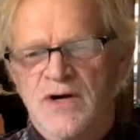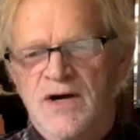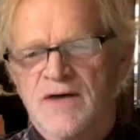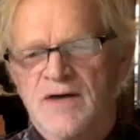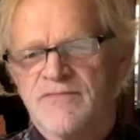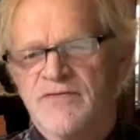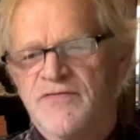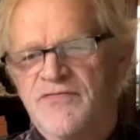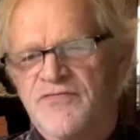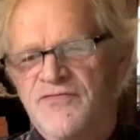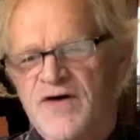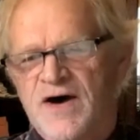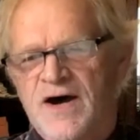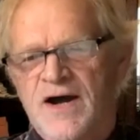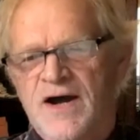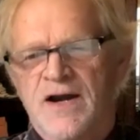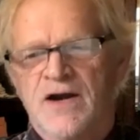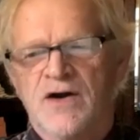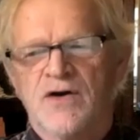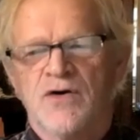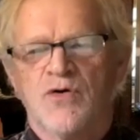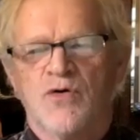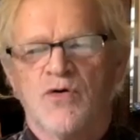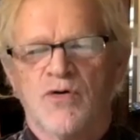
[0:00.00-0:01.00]
of a
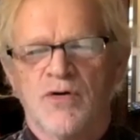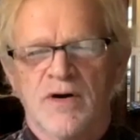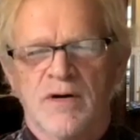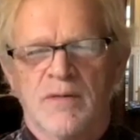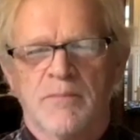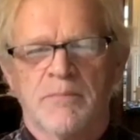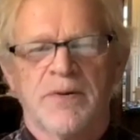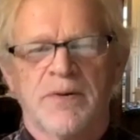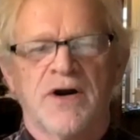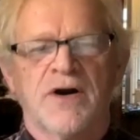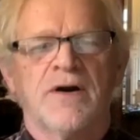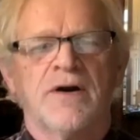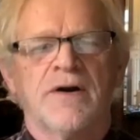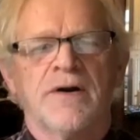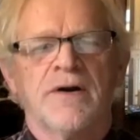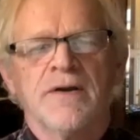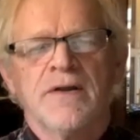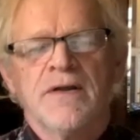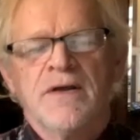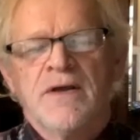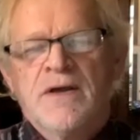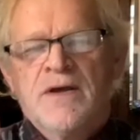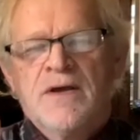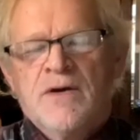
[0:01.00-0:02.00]
fire or a
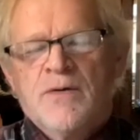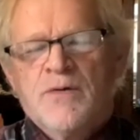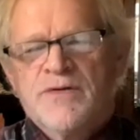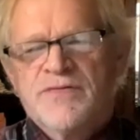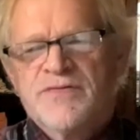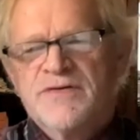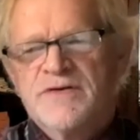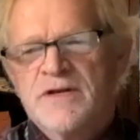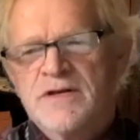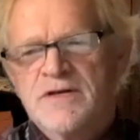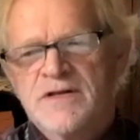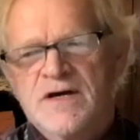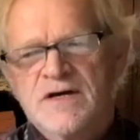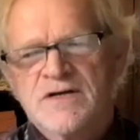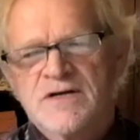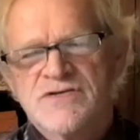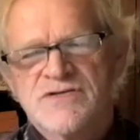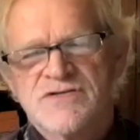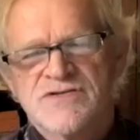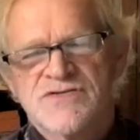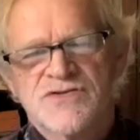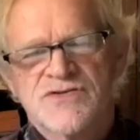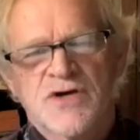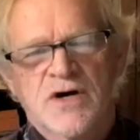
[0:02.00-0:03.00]
burn with an
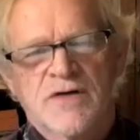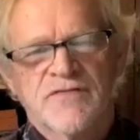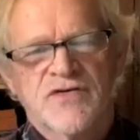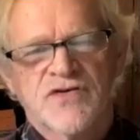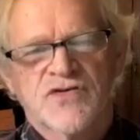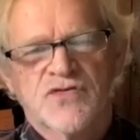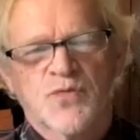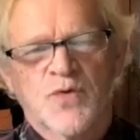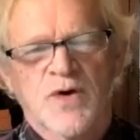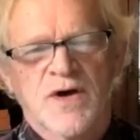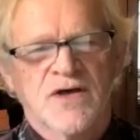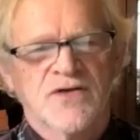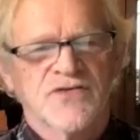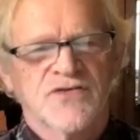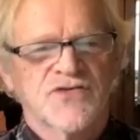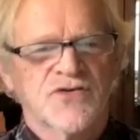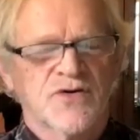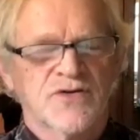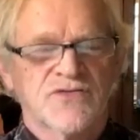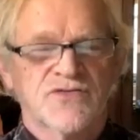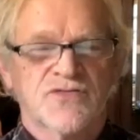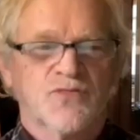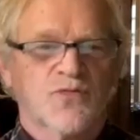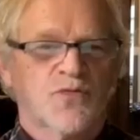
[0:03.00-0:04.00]
induction stove as well.
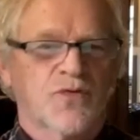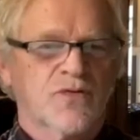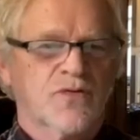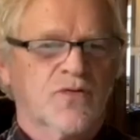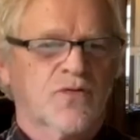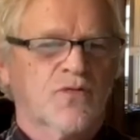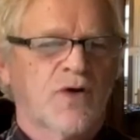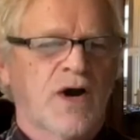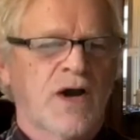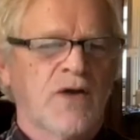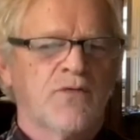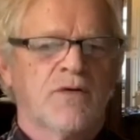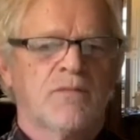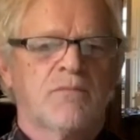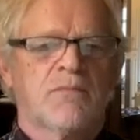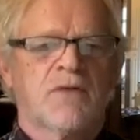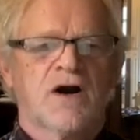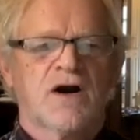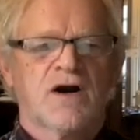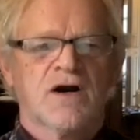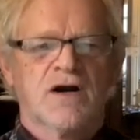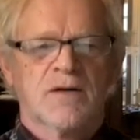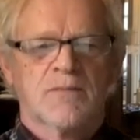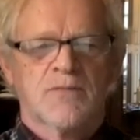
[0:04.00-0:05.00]
So it's re quite
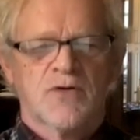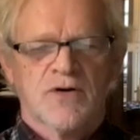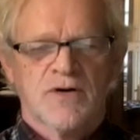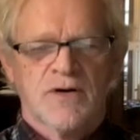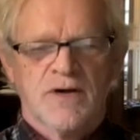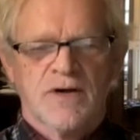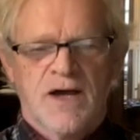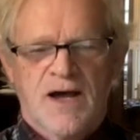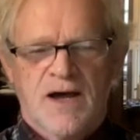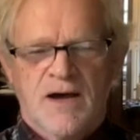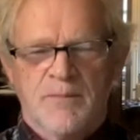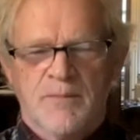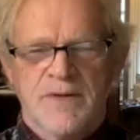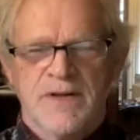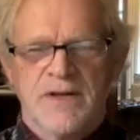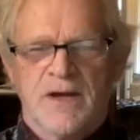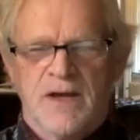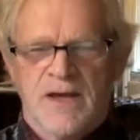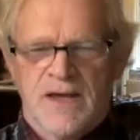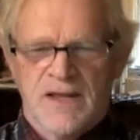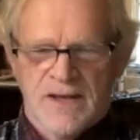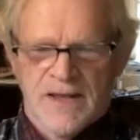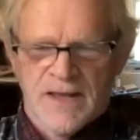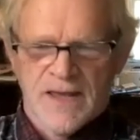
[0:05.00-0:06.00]
remarkable how many,
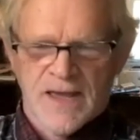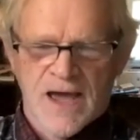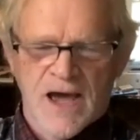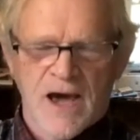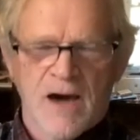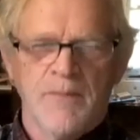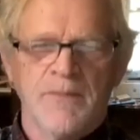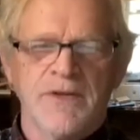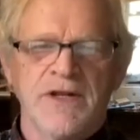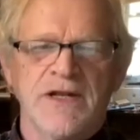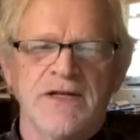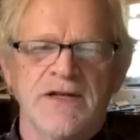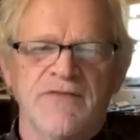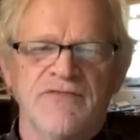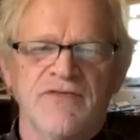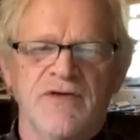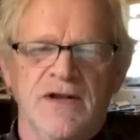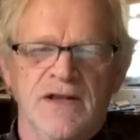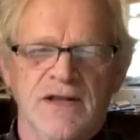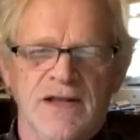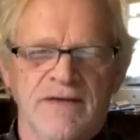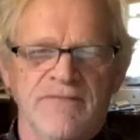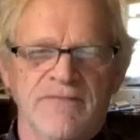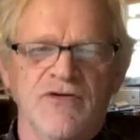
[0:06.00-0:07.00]
at how many
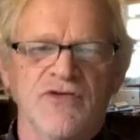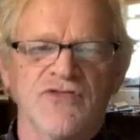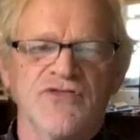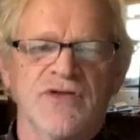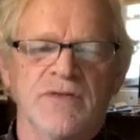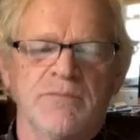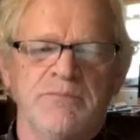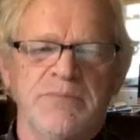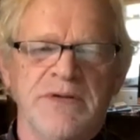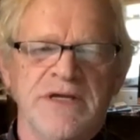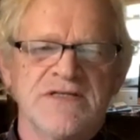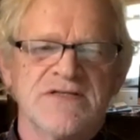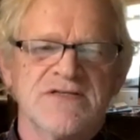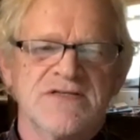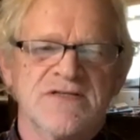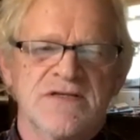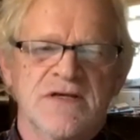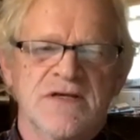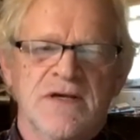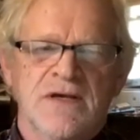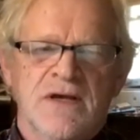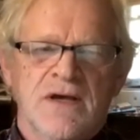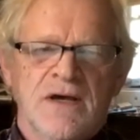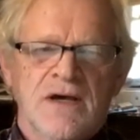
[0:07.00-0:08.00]
different levels it beats
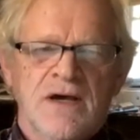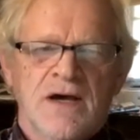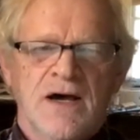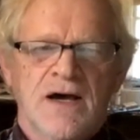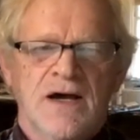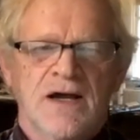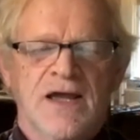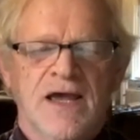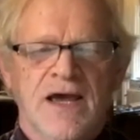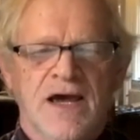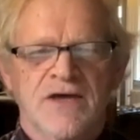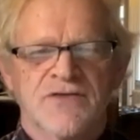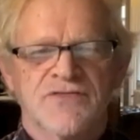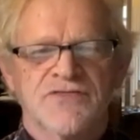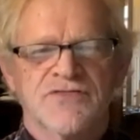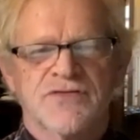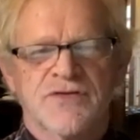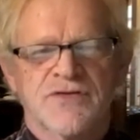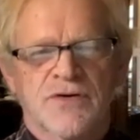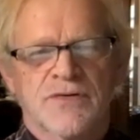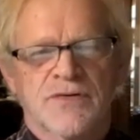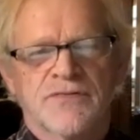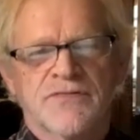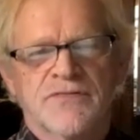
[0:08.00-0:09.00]
a gas
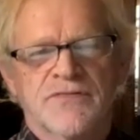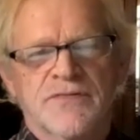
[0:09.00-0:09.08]
stove.